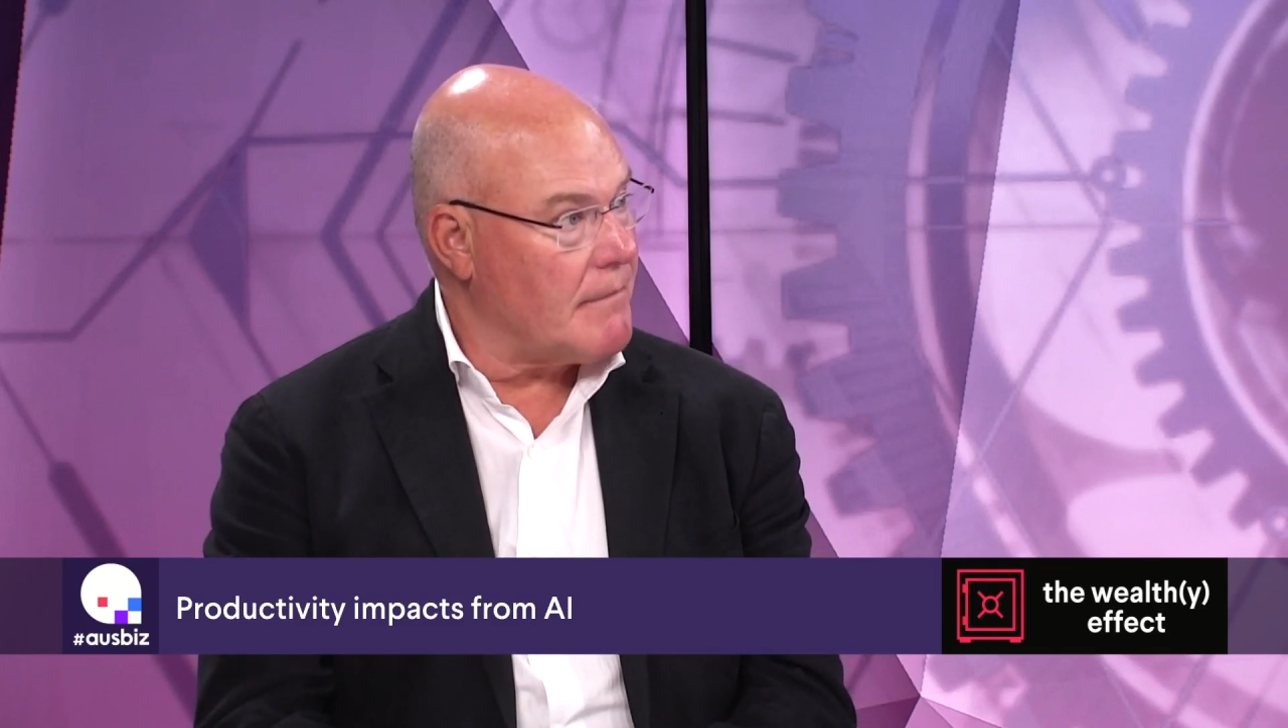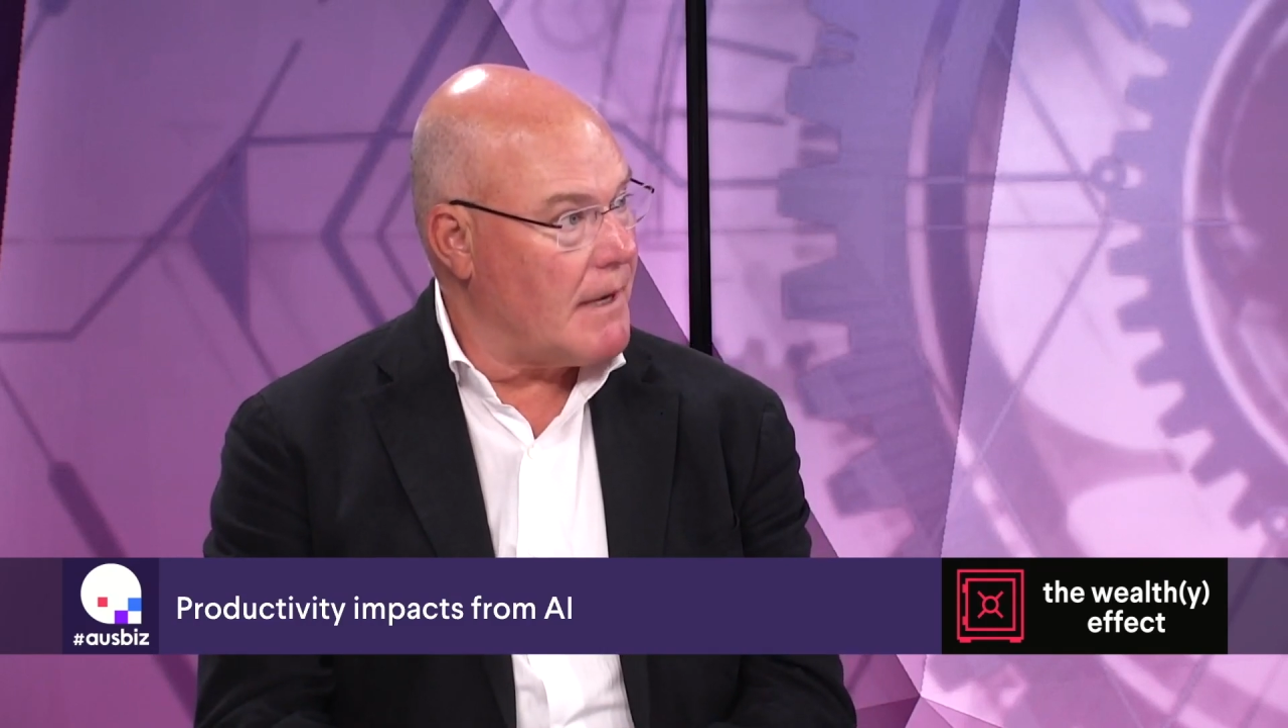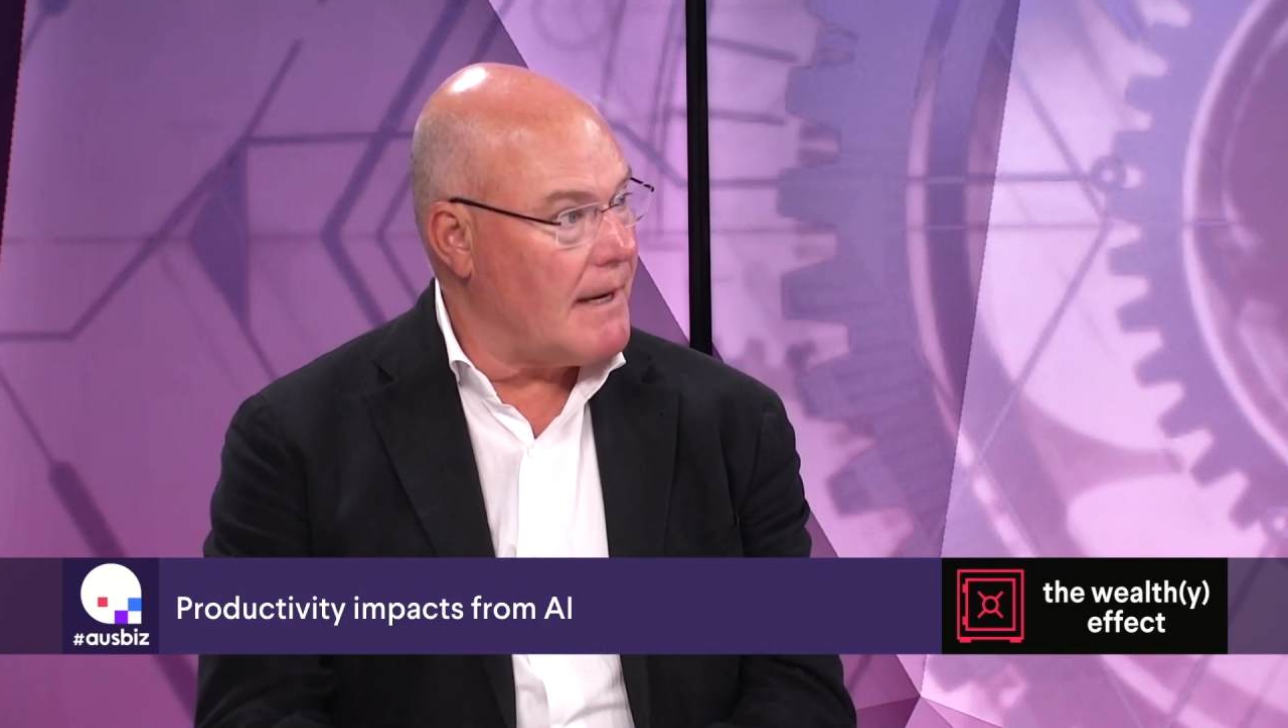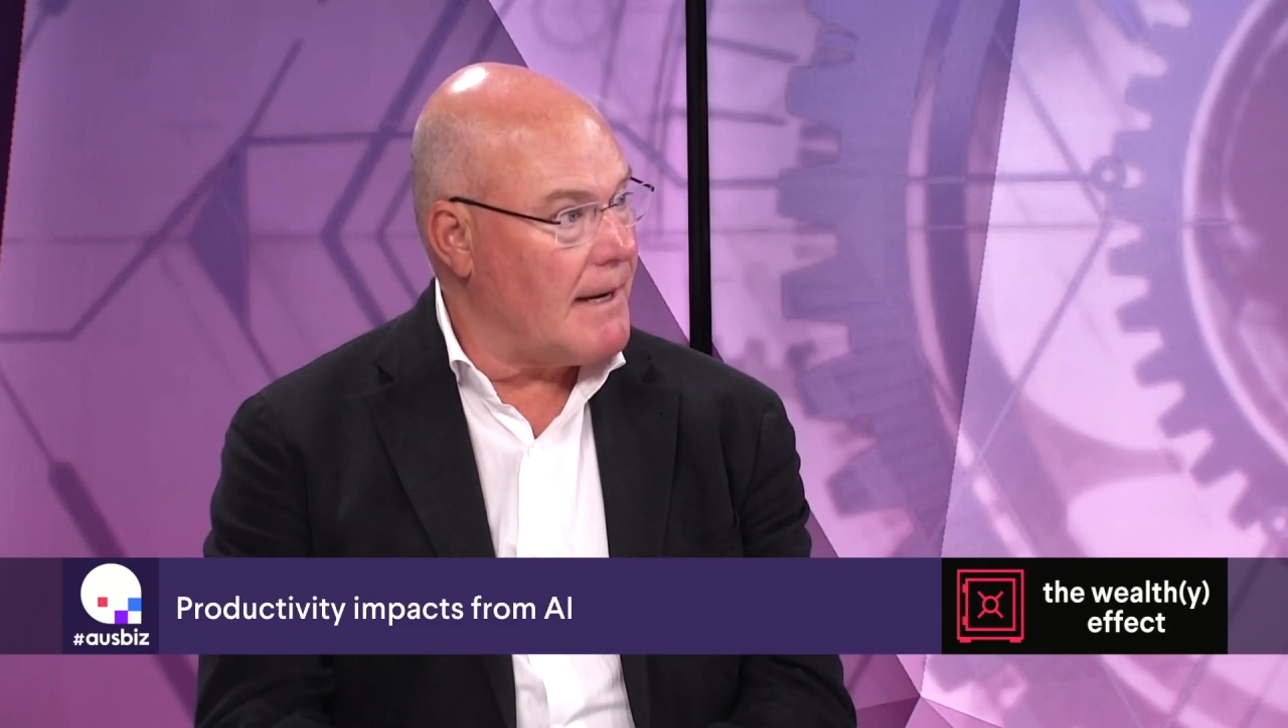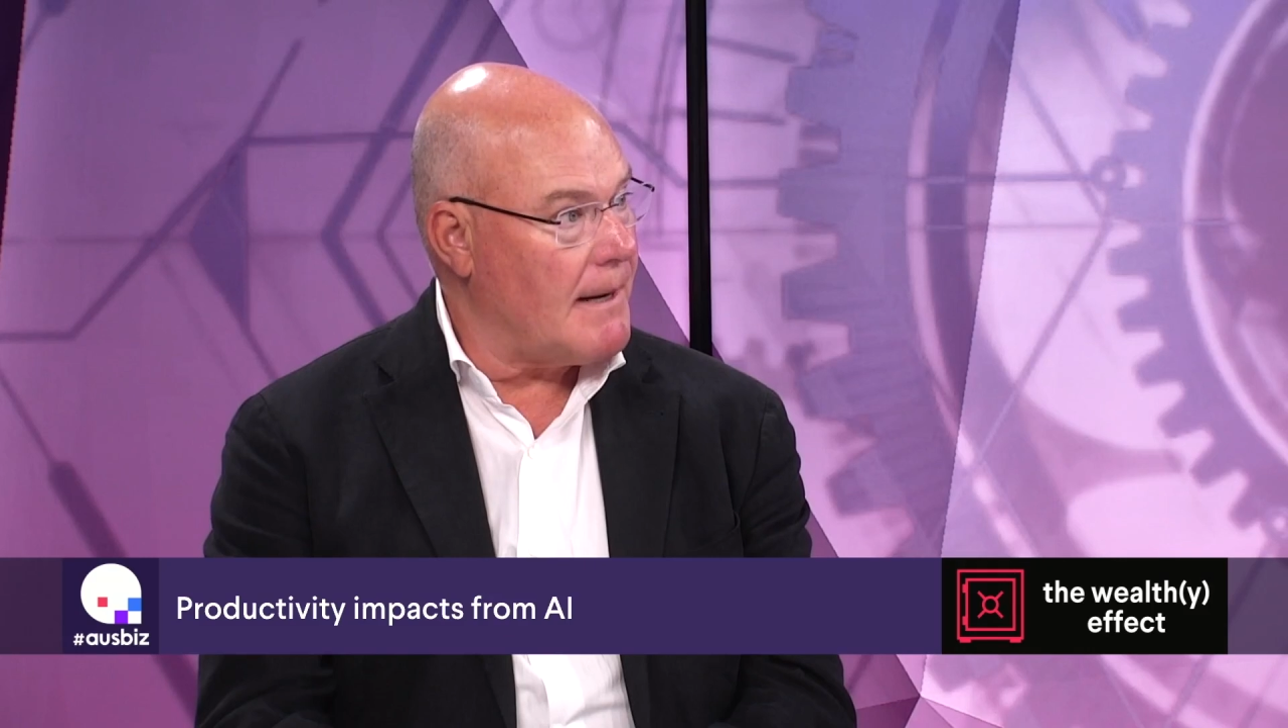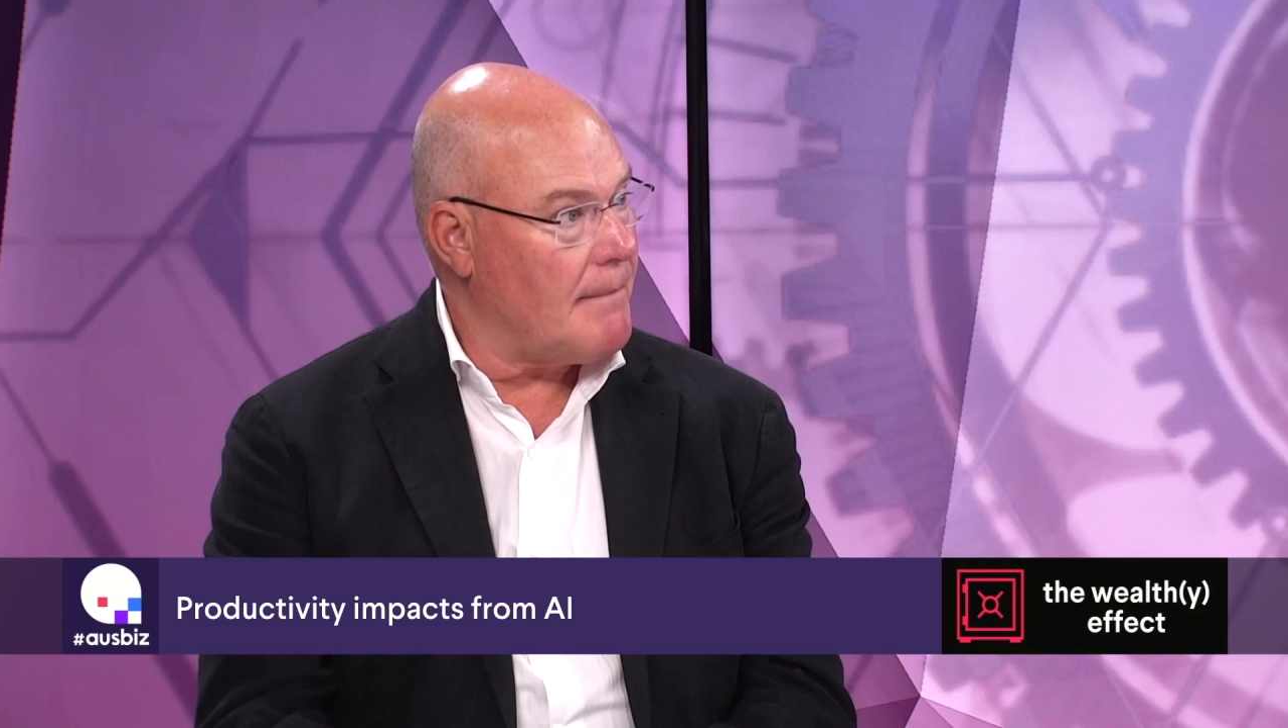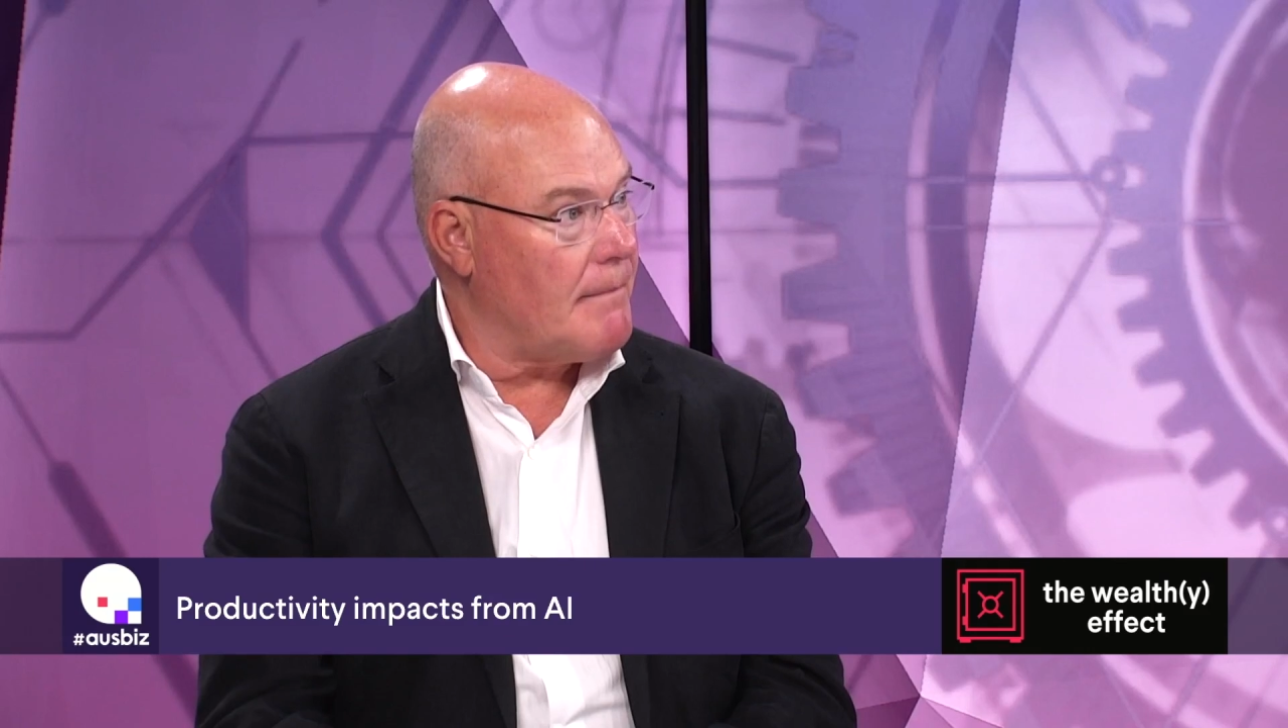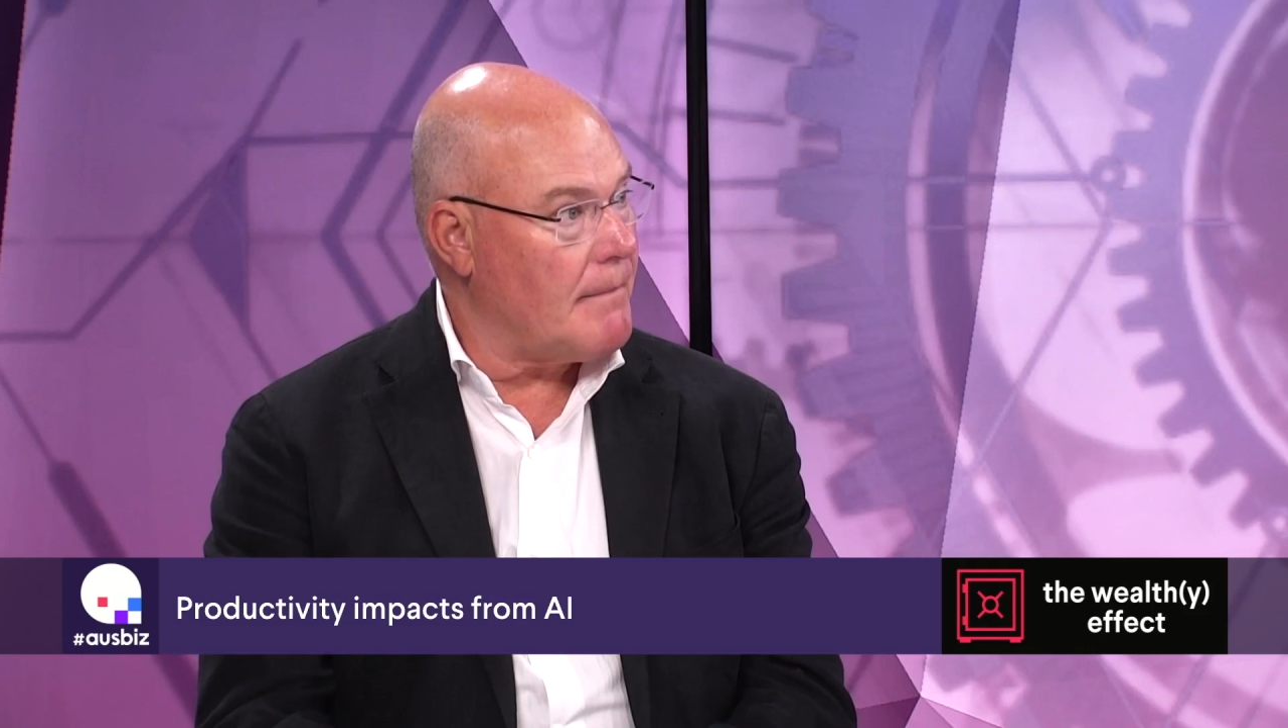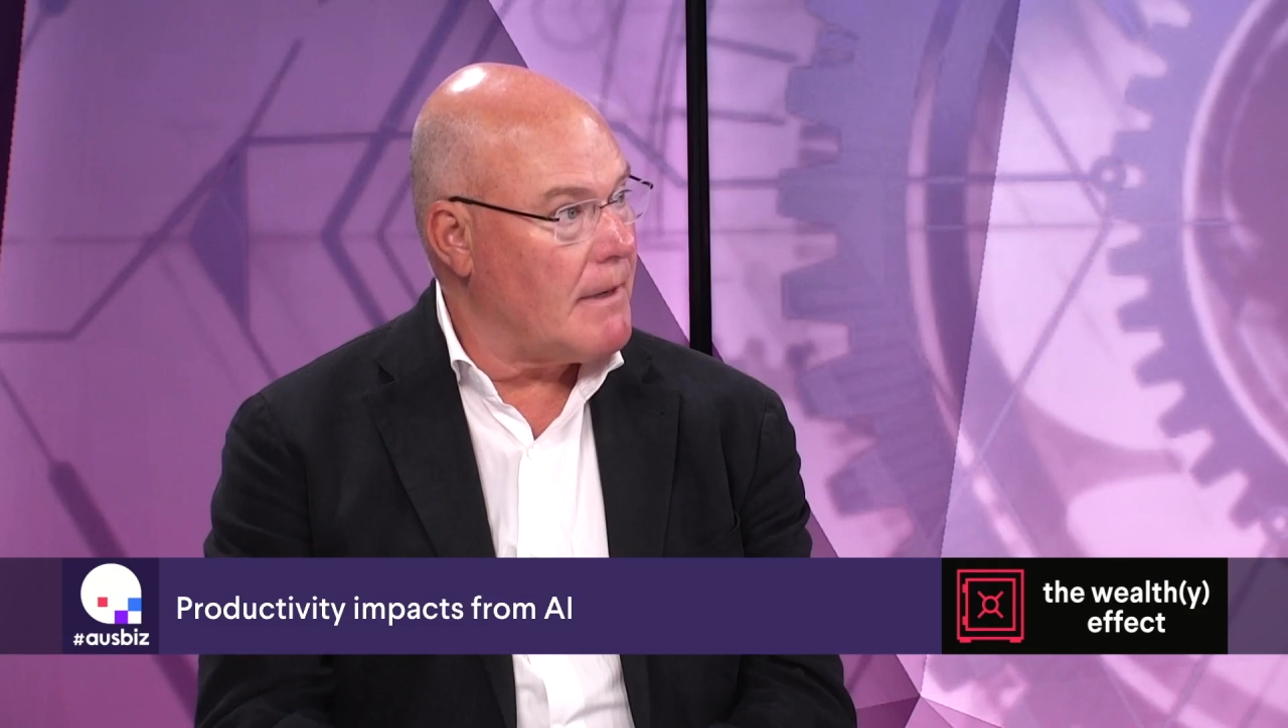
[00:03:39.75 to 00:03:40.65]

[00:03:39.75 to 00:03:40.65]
and